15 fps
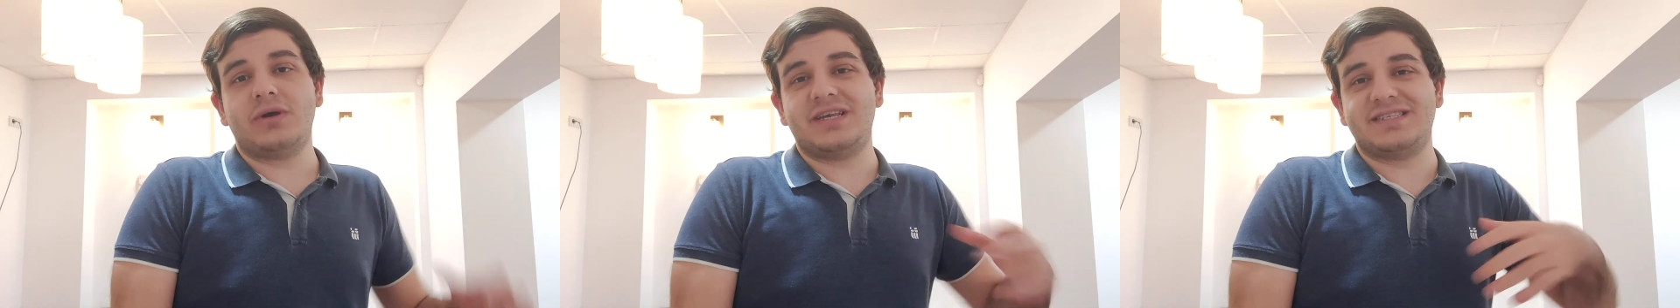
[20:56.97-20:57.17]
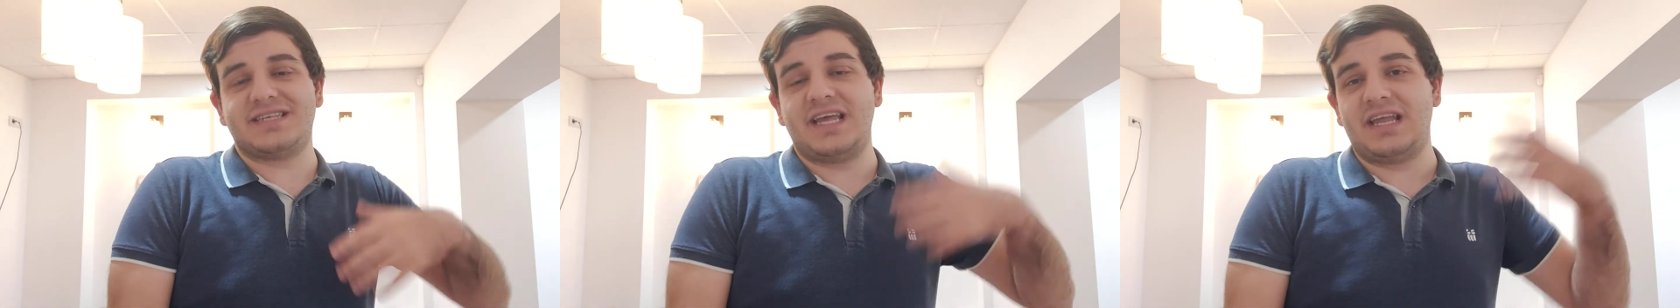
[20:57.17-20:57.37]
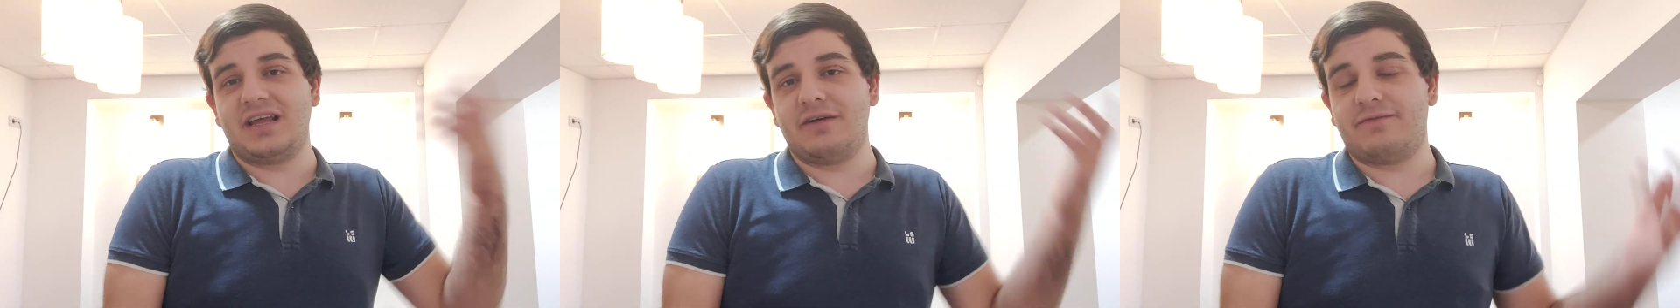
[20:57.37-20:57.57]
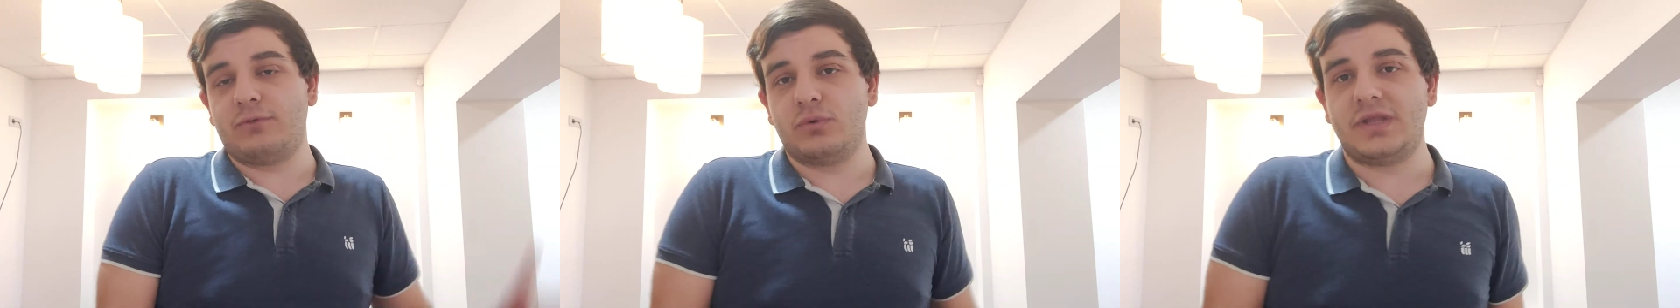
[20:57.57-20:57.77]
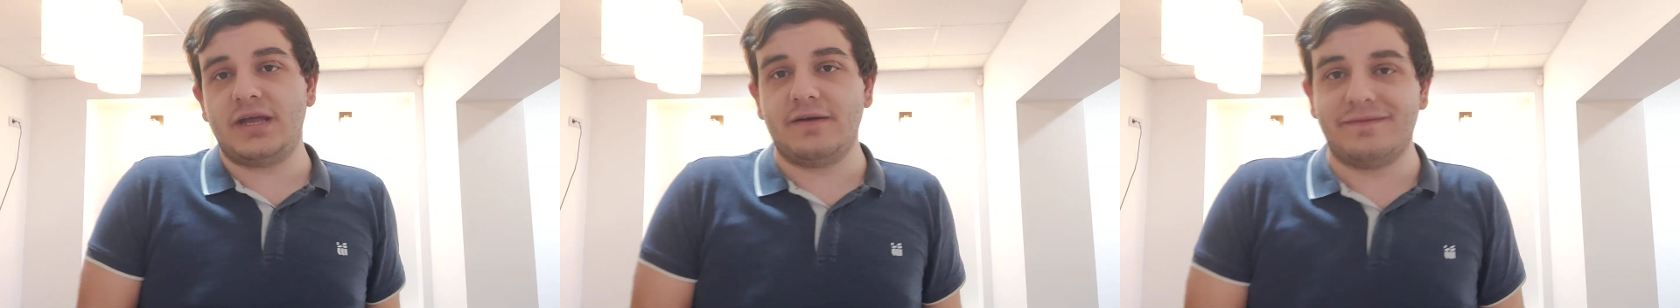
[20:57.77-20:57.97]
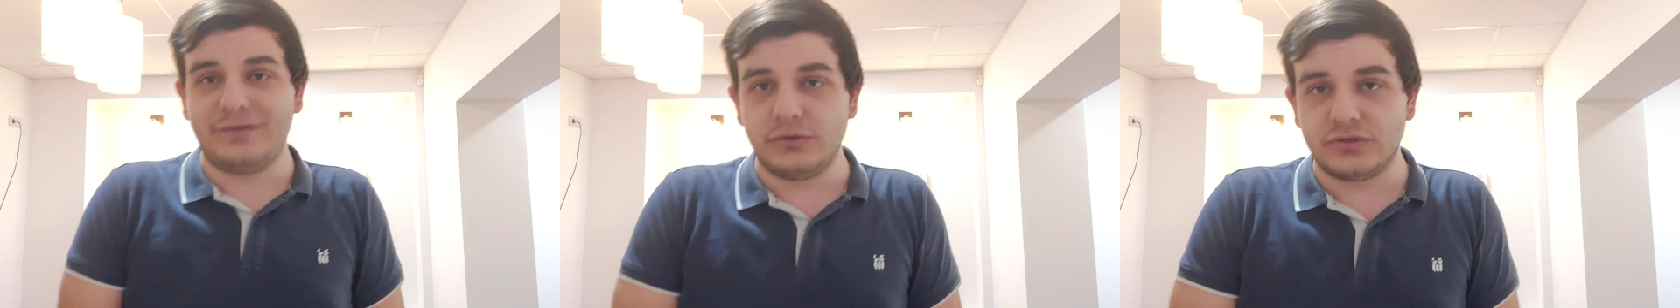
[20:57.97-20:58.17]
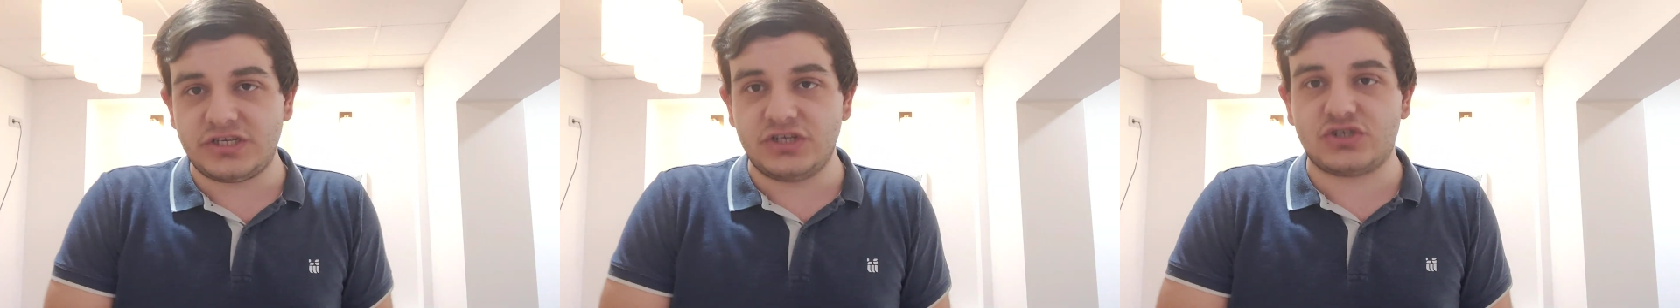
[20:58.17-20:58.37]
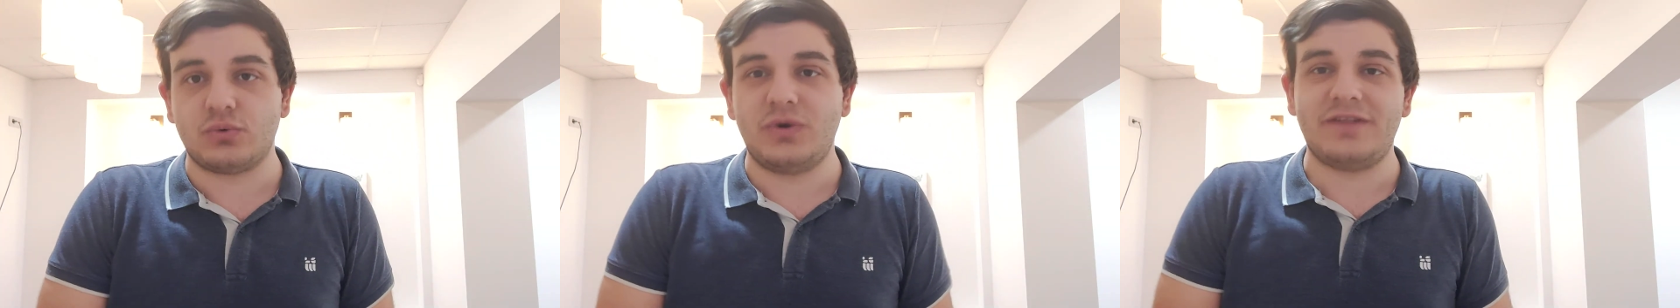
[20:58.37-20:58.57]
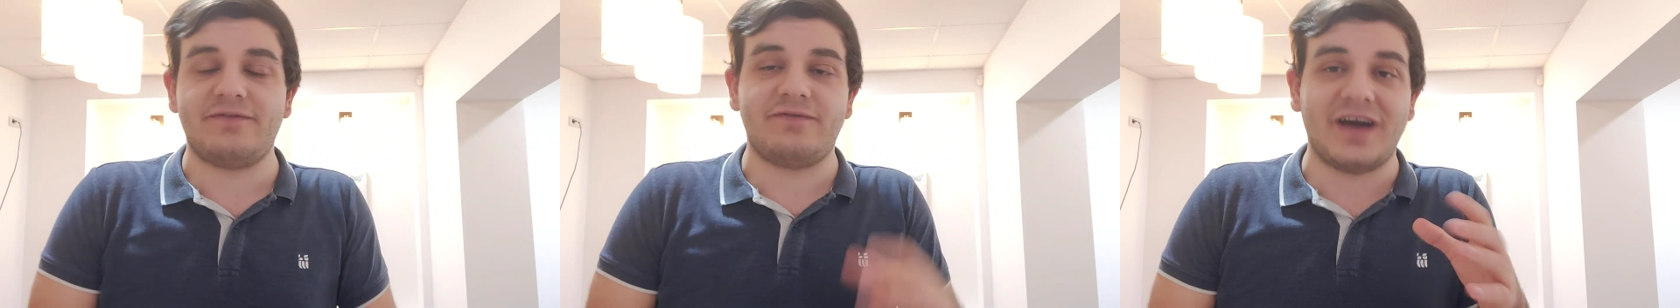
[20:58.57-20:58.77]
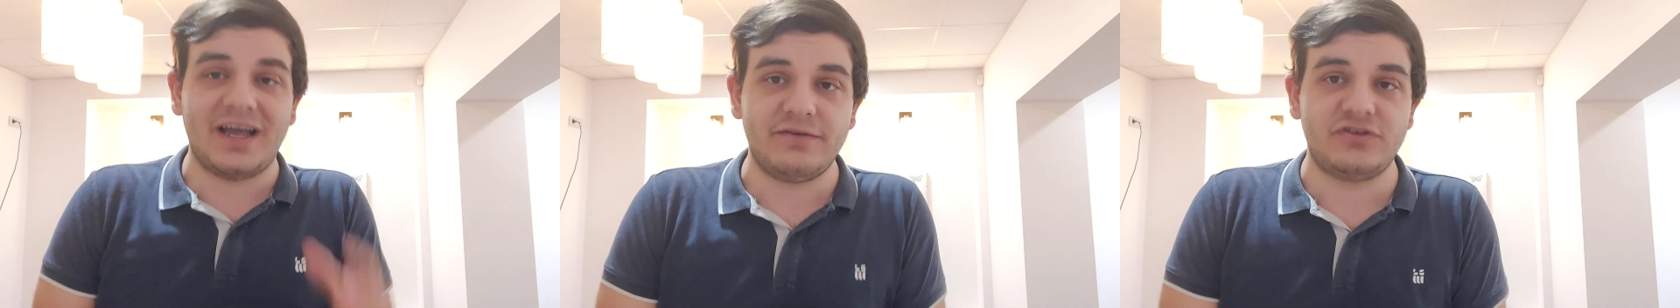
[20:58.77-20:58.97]
He's getting a full day of usage
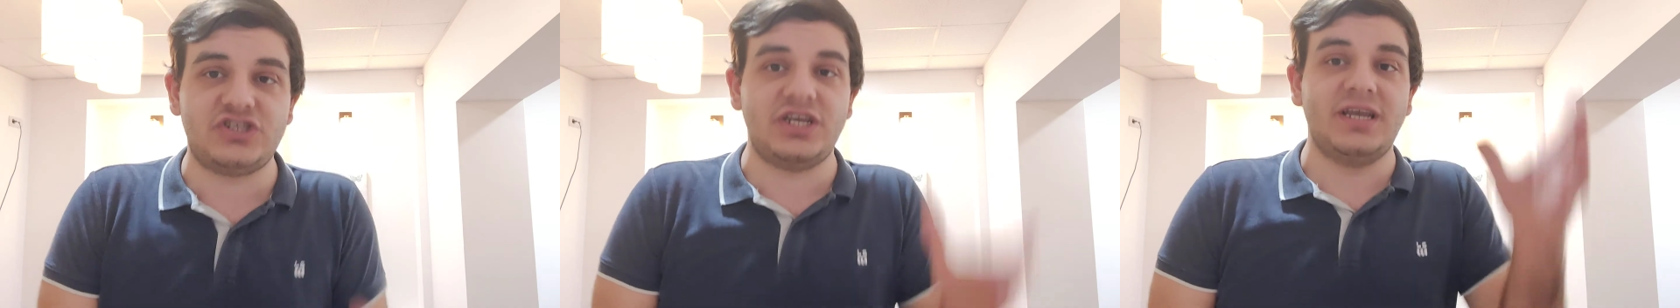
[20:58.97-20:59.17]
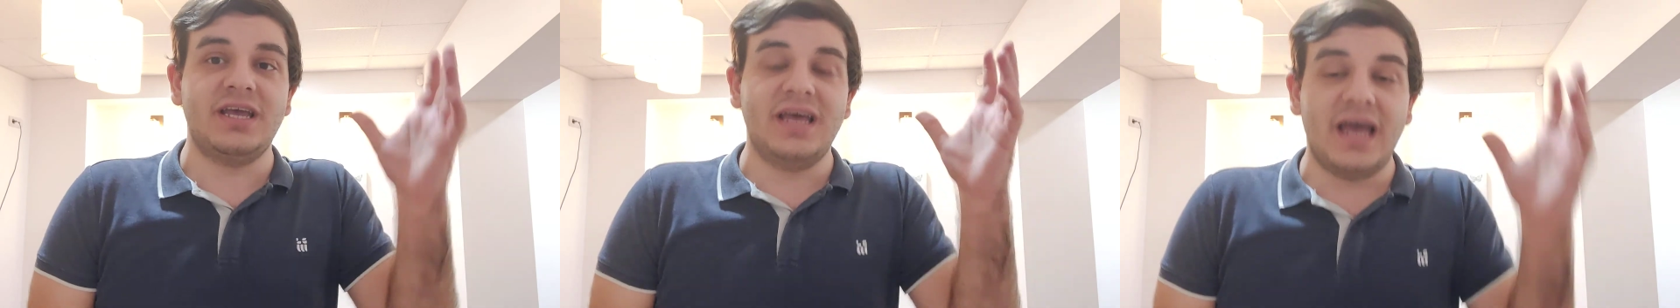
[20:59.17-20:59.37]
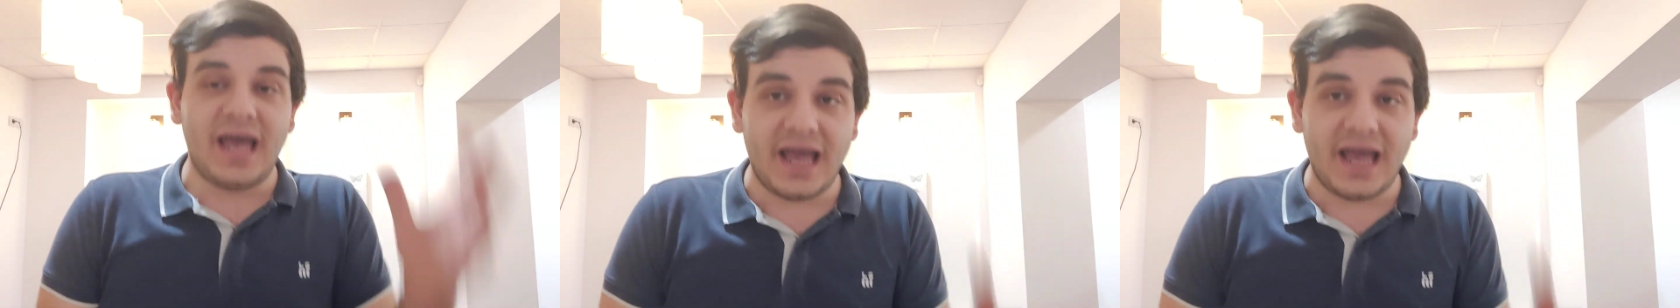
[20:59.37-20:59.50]
with 5G